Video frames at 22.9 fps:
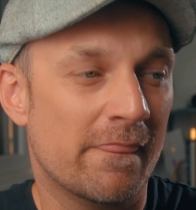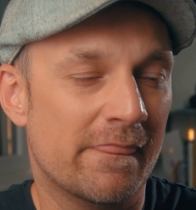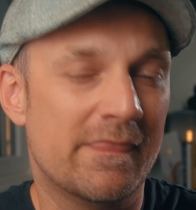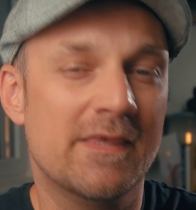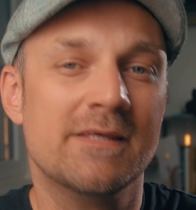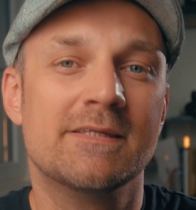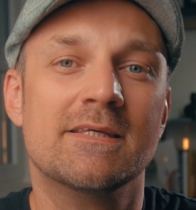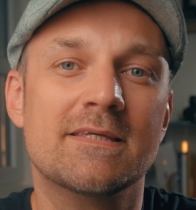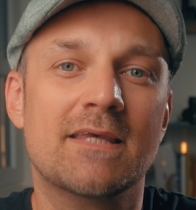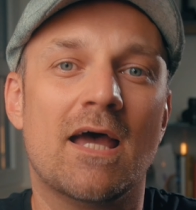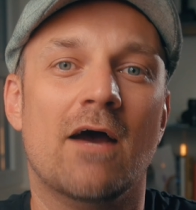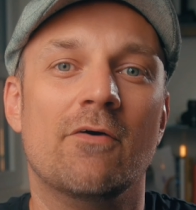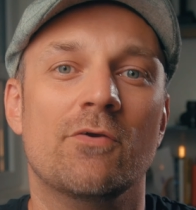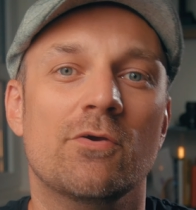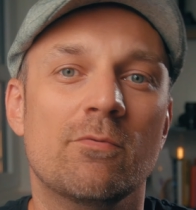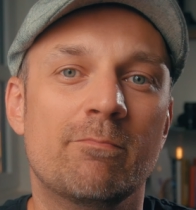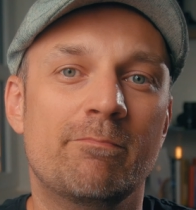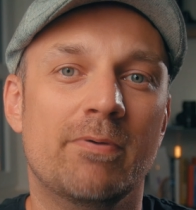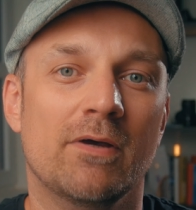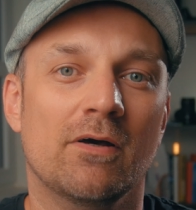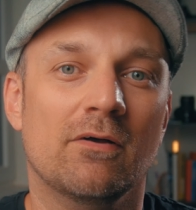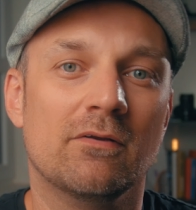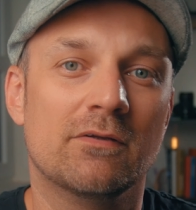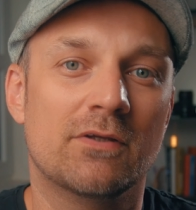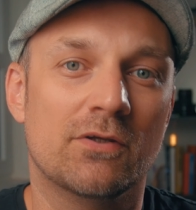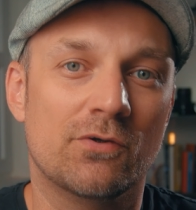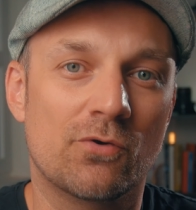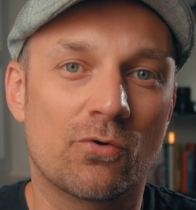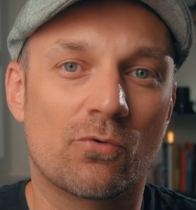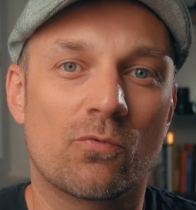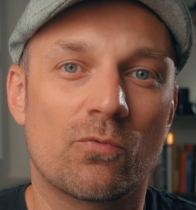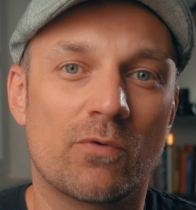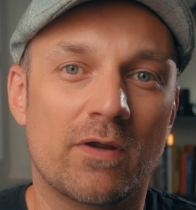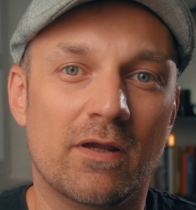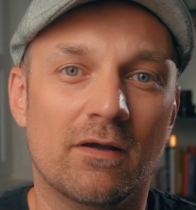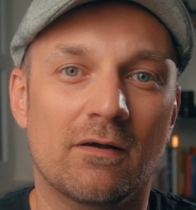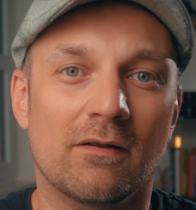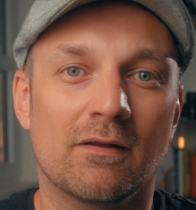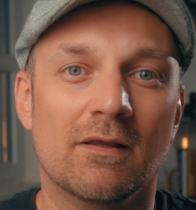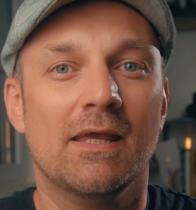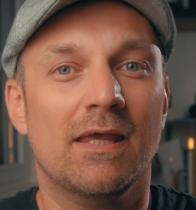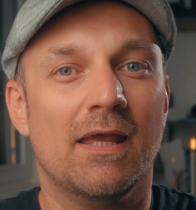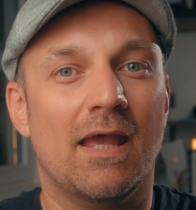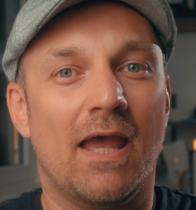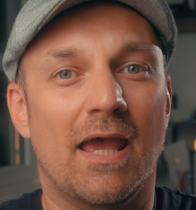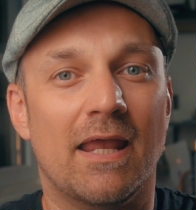This is how you build your reel,
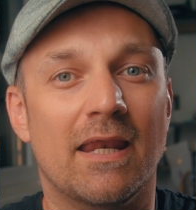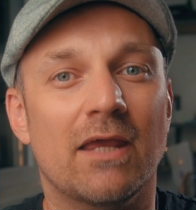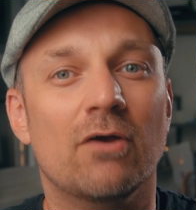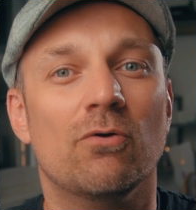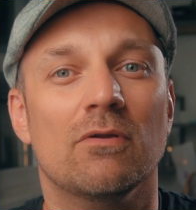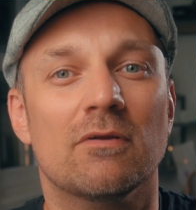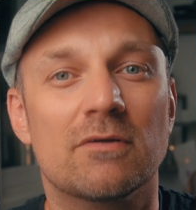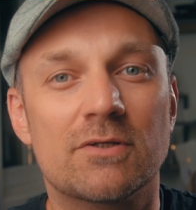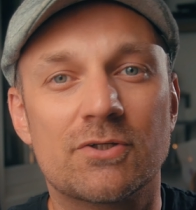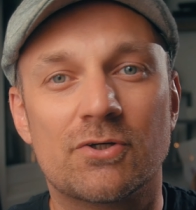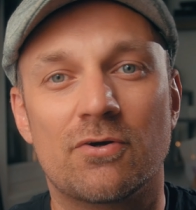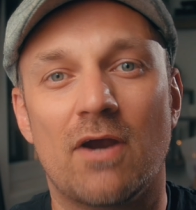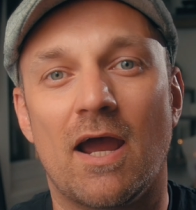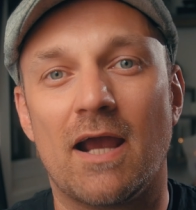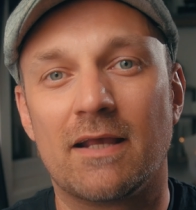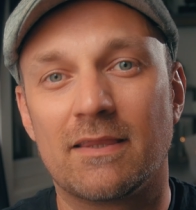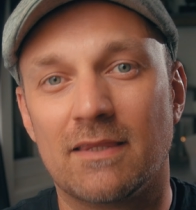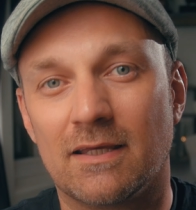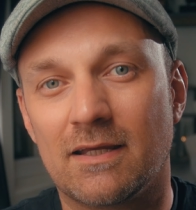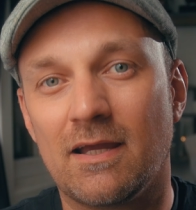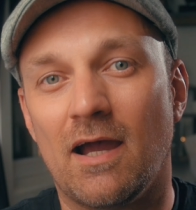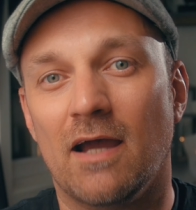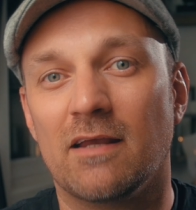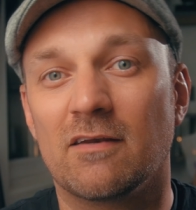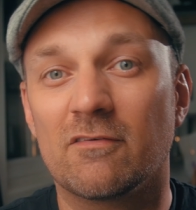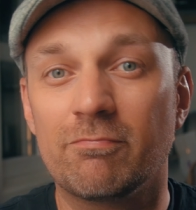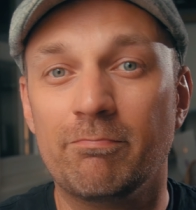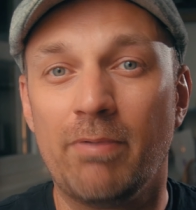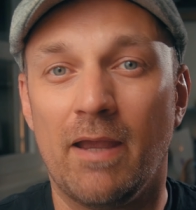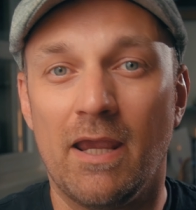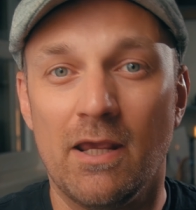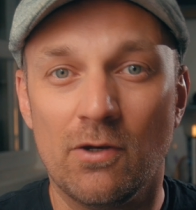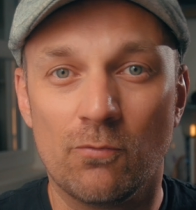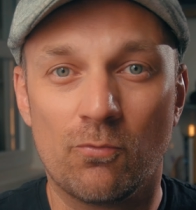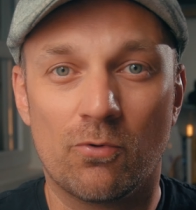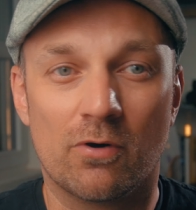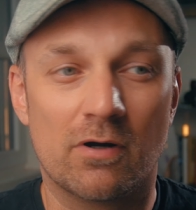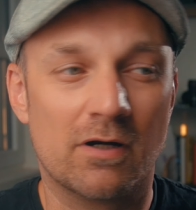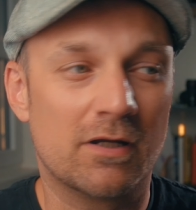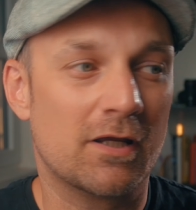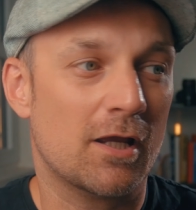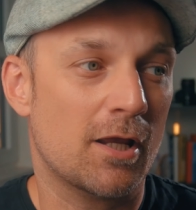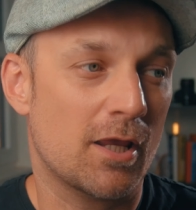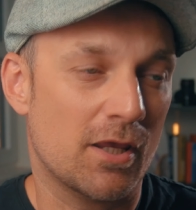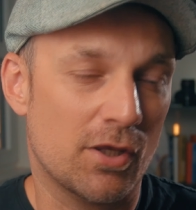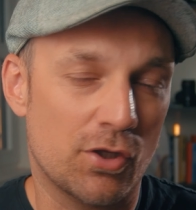and it will attract the kind of paid
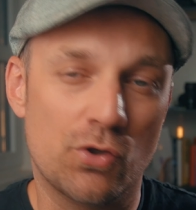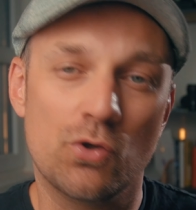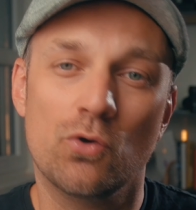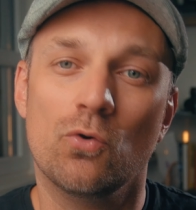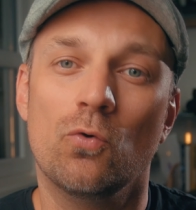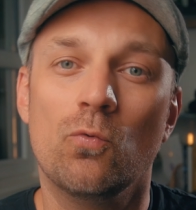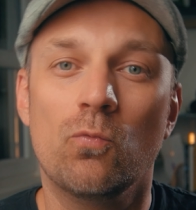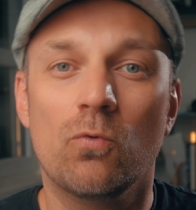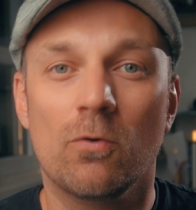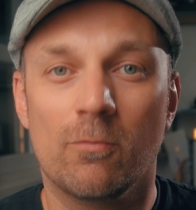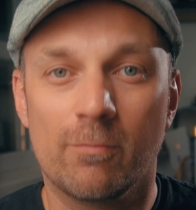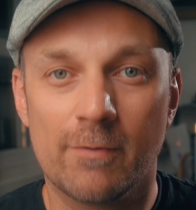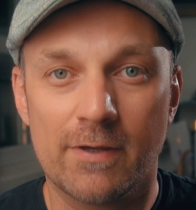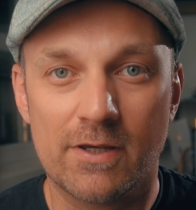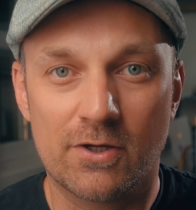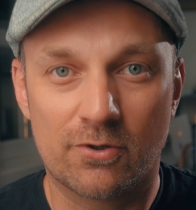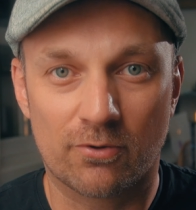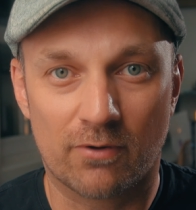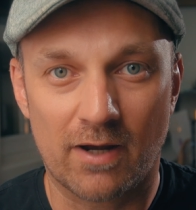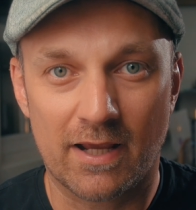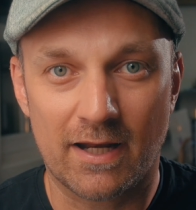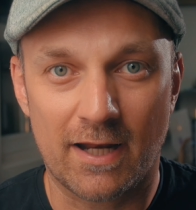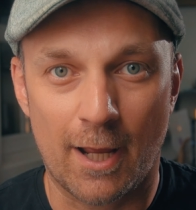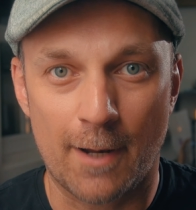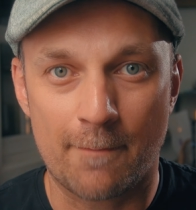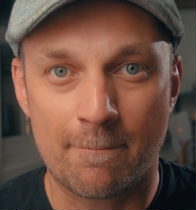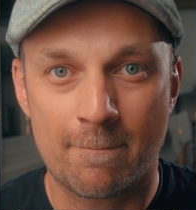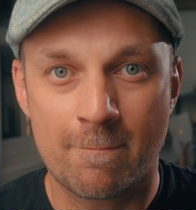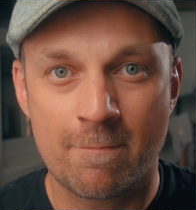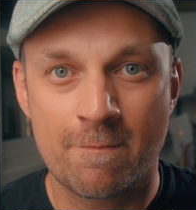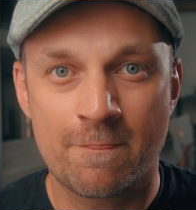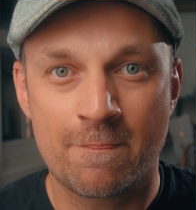work you will be great at.